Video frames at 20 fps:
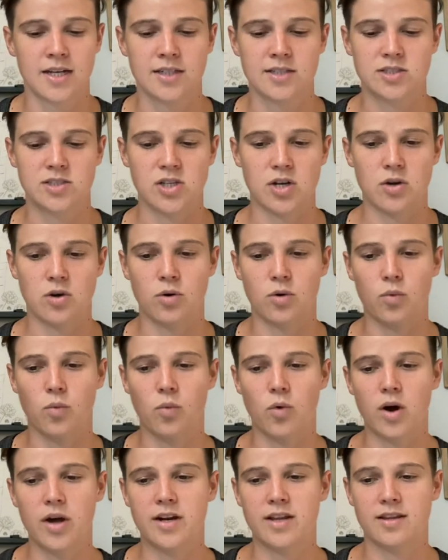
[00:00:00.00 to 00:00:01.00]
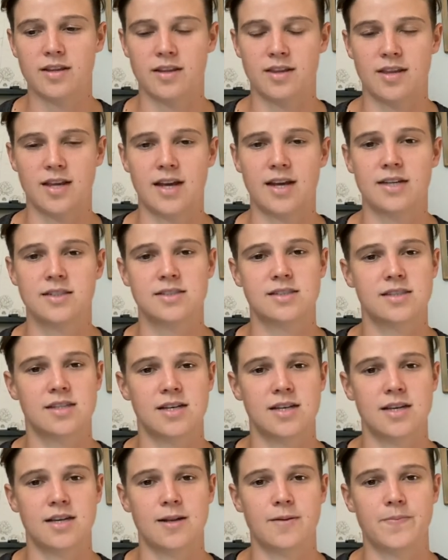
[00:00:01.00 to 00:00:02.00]
So one of the things
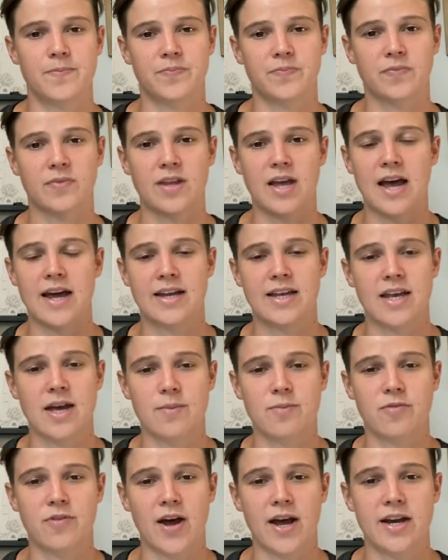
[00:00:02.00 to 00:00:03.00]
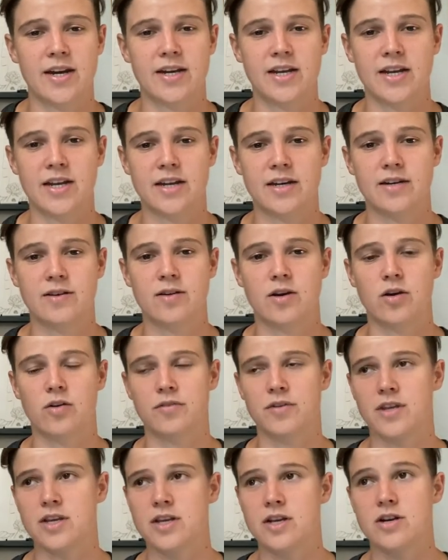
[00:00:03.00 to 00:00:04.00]
that I kept finding
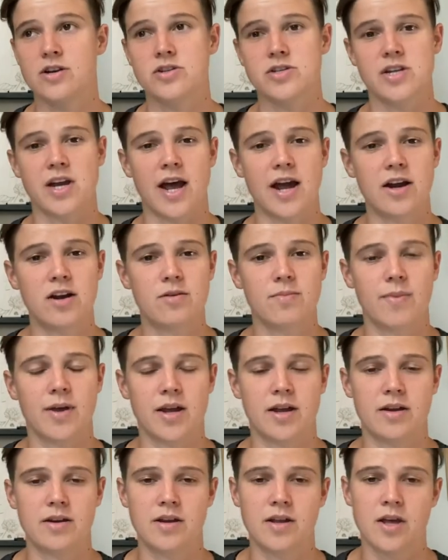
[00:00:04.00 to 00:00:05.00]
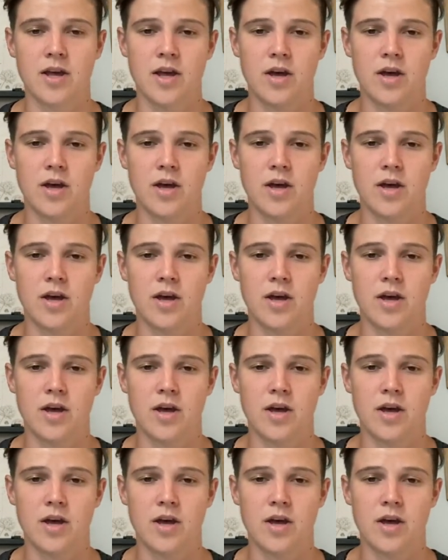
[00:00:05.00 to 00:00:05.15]
over the years at Ironman